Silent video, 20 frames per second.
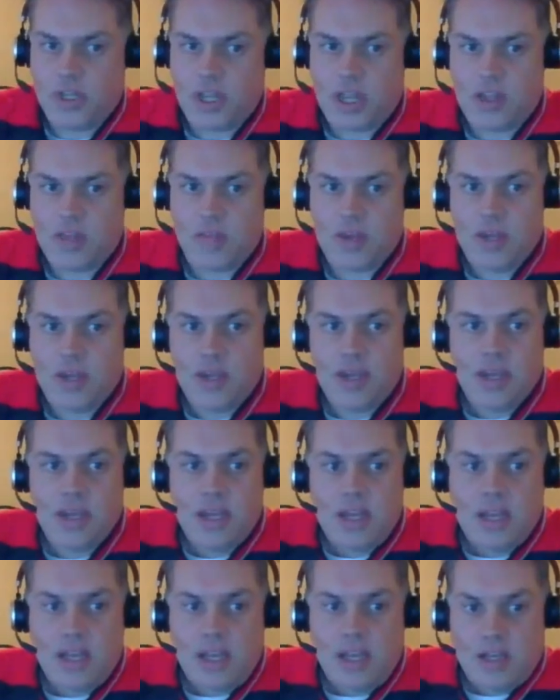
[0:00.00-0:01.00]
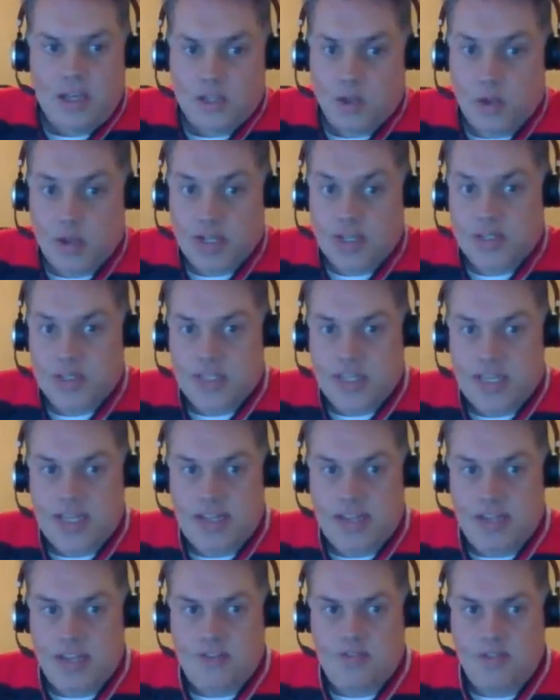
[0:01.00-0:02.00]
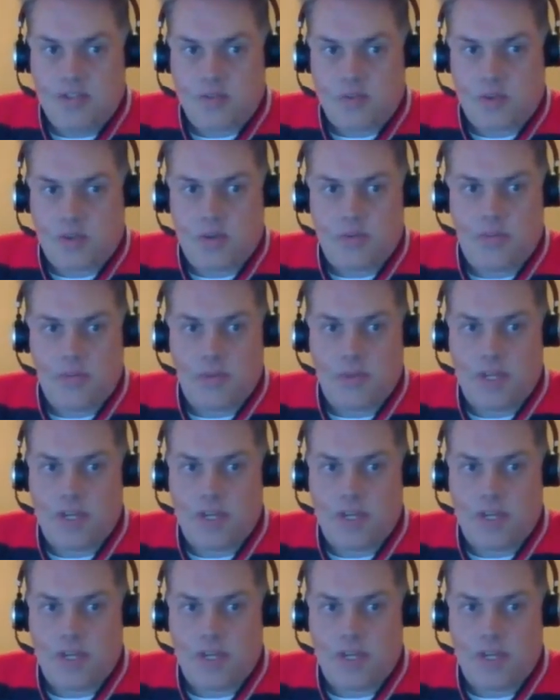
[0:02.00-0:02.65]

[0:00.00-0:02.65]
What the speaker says: game. So I didn't see anything of this one.